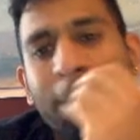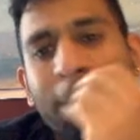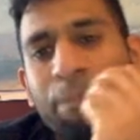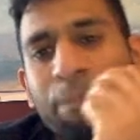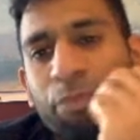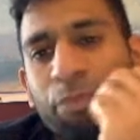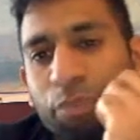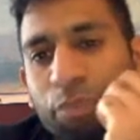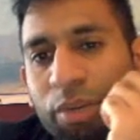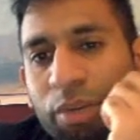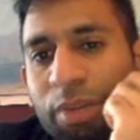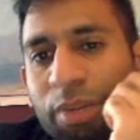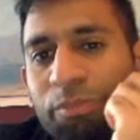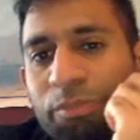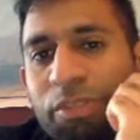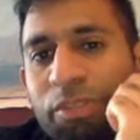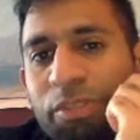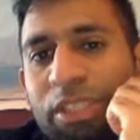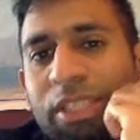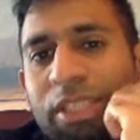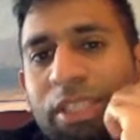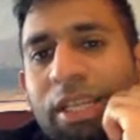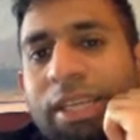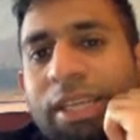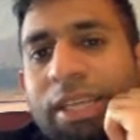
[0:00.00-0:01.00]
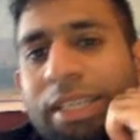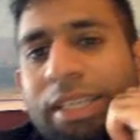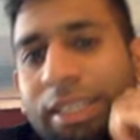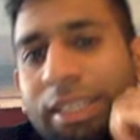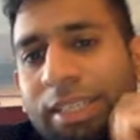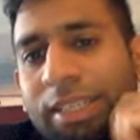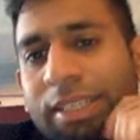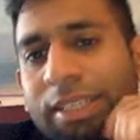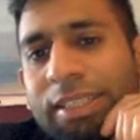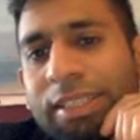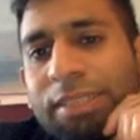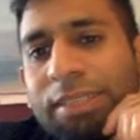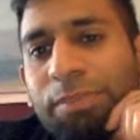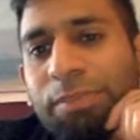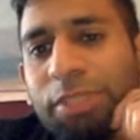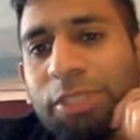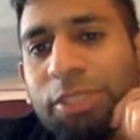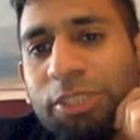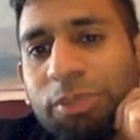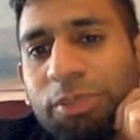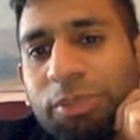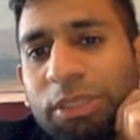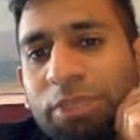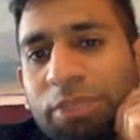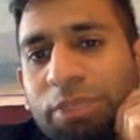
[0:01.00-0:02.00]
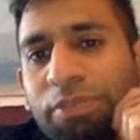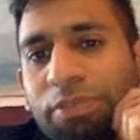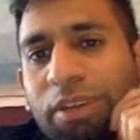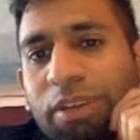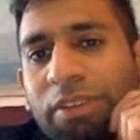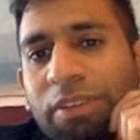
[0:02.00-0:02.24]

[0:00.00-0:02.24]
What I'm really liking is bishop g5,